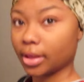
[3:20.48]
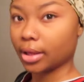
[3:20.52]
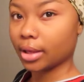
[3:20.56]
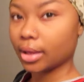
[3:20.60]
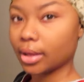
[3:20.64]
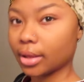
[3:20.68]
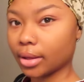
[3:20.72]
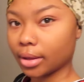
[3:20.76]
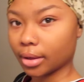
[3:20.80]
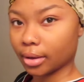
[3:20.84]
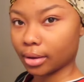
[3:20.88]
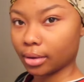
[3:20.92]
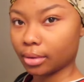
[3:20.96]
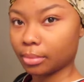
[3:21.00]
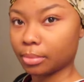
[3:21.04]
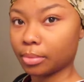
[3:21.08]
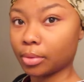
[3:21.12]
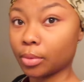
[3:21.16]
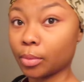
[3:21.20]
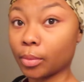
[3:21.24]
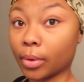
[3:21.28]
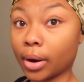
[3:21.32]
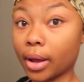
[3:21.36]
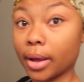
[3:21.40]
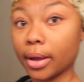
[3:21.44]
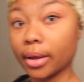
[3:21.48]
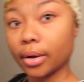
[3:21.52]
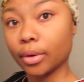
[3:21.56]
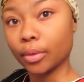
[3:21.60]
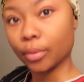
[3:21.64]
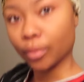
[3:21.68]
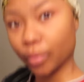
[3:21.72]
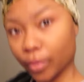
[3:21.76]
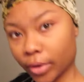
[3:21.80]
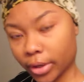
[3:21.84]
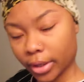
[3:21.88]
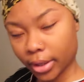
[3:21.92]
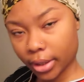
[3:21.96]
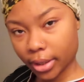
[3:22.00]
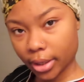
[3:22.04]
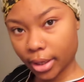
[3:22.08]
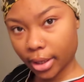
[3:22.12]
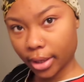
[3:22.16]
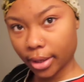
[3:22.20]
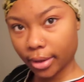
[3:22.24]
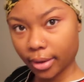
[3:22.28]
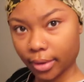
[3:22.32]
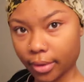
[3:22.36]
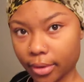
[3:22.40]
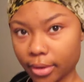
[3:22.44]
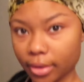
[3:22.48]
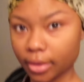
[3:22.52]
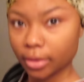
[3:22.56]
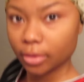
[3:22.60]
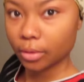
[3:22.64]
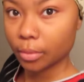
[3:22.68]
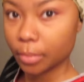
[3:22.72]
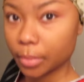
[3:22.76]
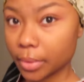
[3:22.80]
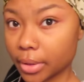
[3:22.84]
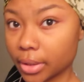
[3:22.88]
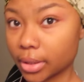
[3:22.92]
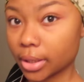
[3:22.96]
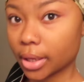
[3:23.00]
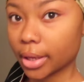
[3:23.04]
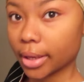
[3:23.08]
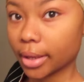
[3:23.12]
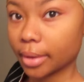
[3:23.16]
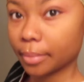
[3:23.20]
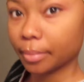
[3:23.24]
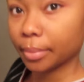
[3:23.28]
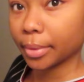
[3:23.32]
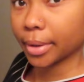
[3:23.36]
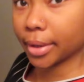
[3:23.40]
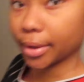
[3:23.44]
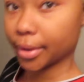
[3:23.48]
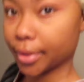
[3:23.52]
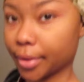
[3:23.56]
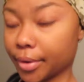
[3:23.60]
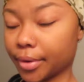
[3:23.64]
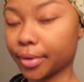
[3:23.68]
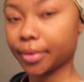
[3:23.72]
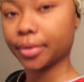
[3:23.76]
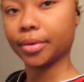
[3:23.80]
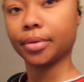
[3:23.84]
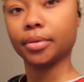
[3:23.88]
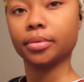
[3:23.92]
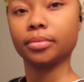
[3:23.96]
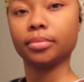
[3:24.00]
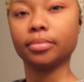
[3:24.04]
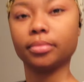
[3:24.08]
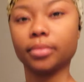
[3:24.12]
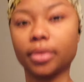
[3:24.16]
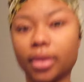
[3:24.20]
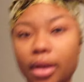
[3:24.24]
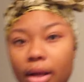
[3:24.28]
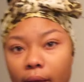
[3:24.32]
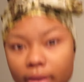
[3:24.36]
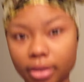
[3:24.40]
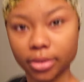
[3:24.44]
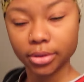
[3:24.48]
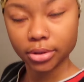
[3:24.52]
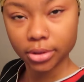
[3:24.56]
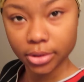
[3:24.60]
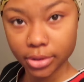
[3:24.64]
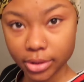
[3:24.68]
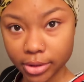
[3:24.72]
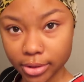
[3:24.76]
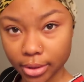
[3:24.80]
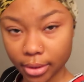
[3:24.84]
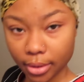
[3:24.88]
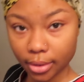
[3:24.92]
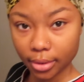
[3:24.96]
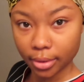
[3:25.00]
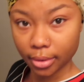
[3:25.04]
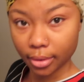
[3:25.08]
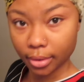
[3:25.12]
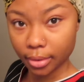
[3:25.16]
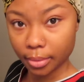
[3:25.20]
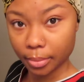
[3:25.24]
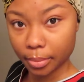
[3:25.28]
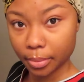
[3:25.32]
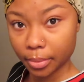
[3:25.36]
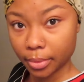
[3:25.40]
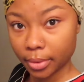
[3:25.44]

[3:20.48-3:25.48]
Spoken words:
thing, y'all, when I get a ring light, it would be like better, and I can just set it up